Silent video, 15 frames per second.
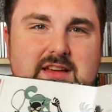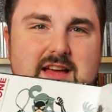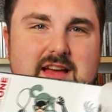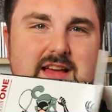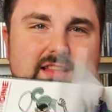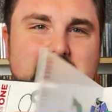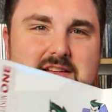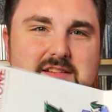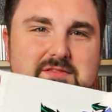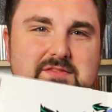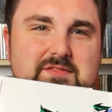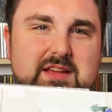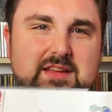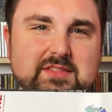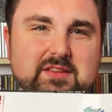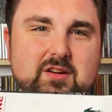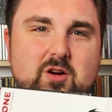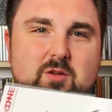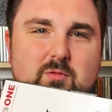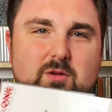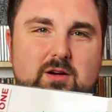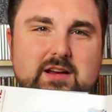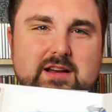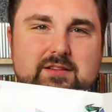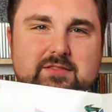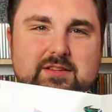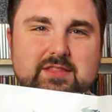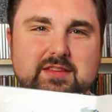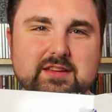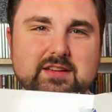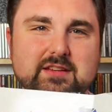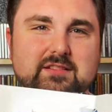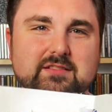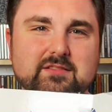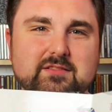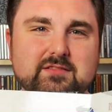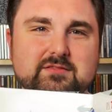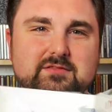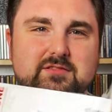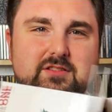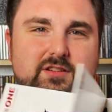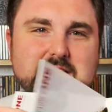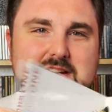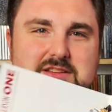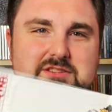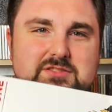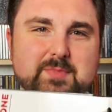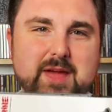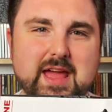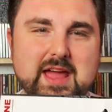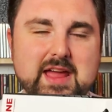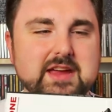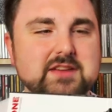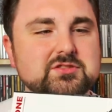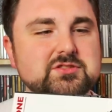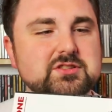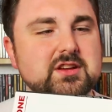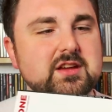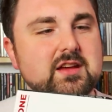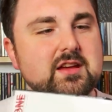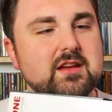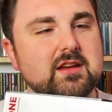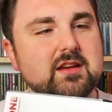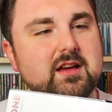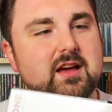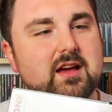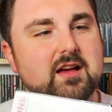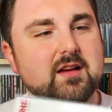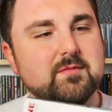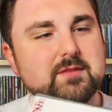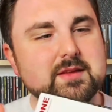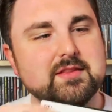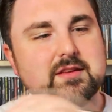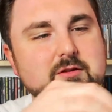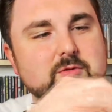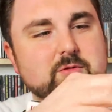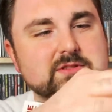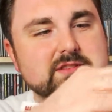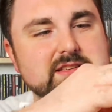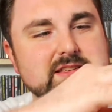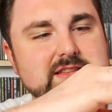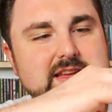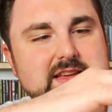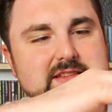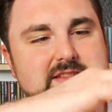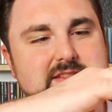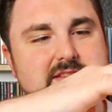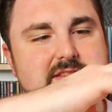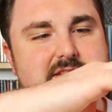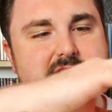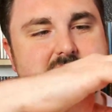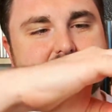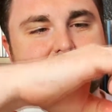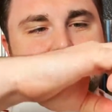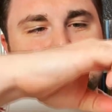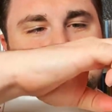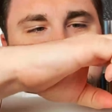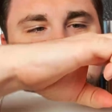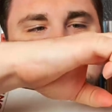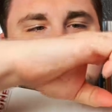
I love, like the artwork and everything on each page. And then, of course, the discs kind of come